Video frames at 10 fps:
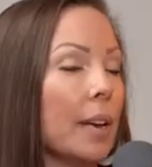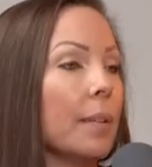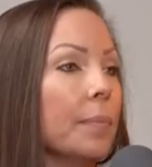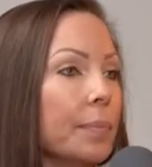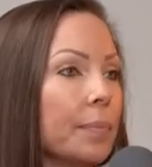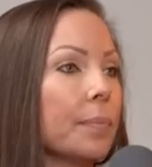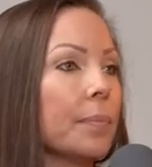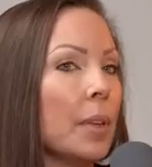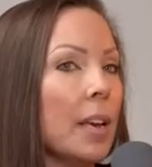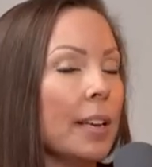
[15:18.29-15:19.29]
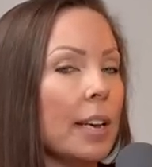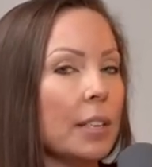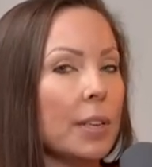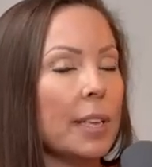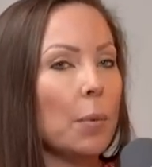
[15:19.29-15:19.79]
Yeah. Yeah.
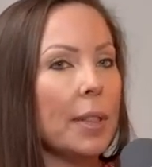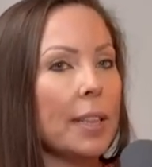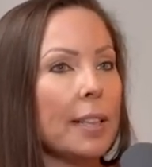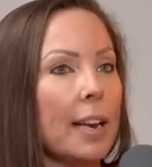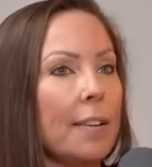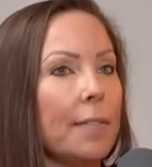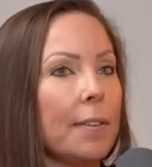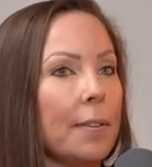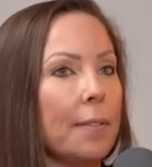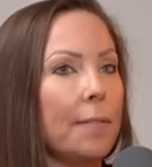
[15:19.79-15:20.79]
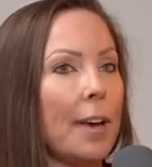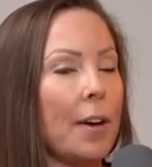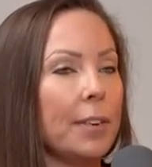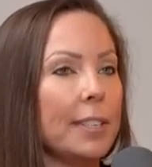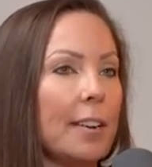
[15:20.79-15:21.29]
So I think one thing that I've
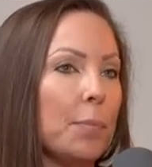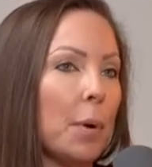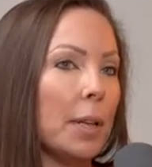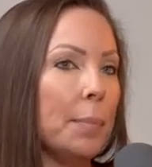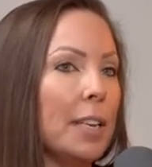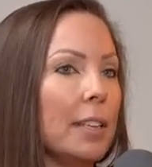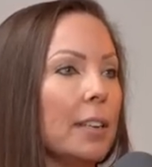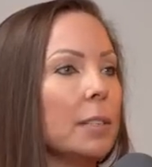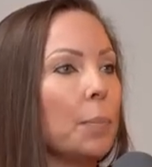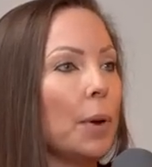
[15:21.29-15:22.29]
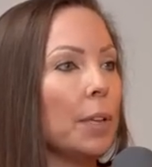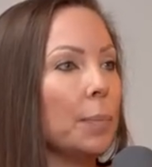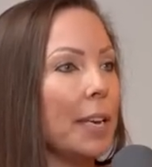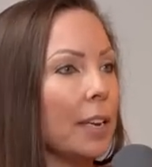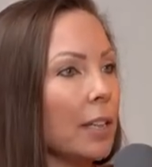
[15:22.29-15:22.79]
found is that I've probably been a little spoiled
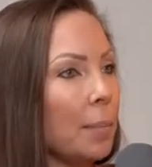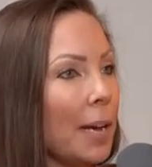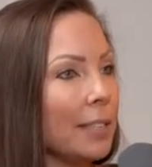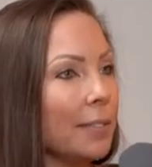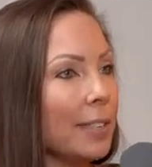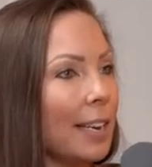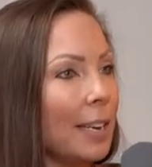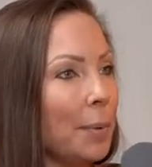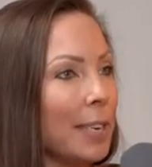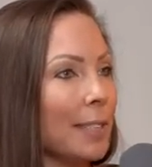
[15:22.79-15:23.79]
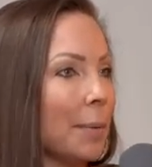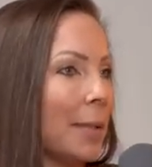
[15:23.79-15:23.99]
being on the passive side, because